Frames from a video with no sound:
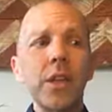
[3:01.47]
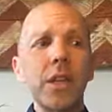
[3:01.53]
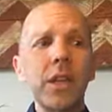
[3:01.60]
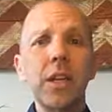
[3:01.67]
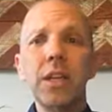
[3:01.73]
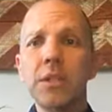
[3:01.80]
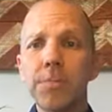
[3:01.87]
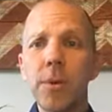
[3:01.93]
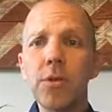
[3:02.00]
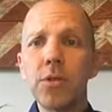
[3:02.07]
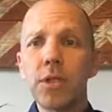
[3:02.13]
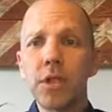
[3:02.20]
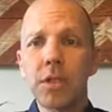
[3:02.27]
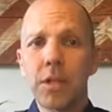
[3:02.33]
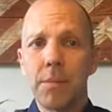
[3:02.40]
going to get
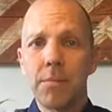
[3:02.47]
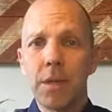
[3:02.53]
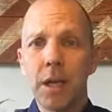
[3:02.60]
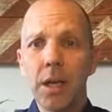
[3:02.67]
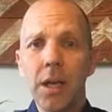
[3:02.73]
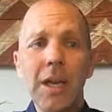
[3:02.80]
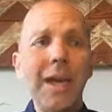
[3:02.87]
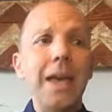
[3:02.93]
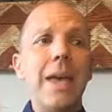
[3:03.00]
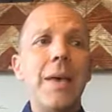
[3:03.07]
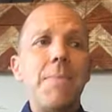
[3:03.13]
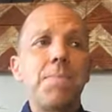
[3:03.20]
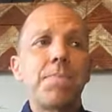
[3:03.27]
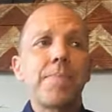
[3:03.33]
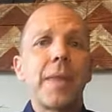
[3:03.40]
exposed to something
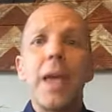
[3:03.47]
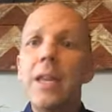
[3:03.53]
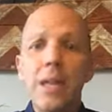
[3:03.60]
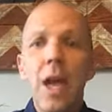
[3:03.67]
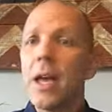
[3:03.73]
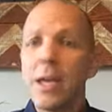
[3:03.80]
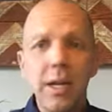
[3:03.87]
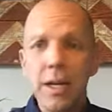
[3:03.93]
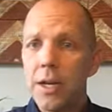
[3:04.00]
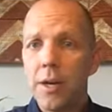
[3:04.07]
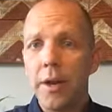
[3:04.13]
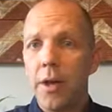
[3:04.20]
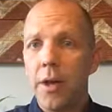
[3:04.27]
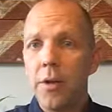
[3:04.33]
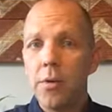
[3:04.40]
and not get it at
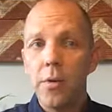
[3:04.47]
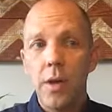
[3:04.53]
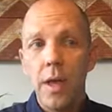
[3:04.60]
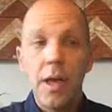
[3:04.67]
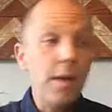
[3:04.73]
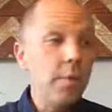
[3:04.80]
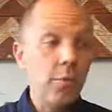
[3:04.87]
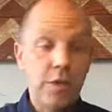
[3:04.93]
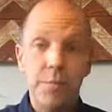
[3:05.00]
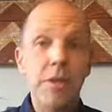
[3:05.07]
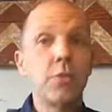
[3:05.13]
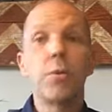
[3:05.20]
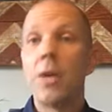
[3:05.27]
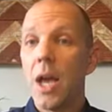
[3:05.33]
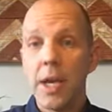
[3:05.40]
all, which
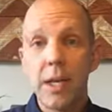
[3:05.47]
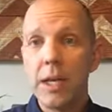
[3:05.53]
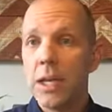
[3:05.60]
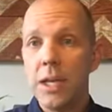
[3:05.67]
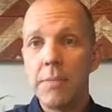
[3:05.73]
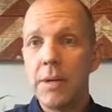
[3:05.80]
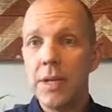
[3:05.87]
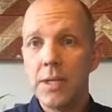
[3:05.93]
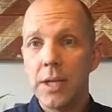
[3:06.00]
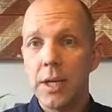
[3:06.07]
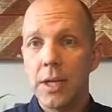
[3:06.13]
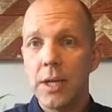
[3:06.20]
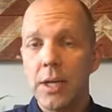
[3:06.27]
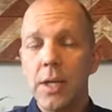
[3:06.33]
means we're not going to get anybody sick.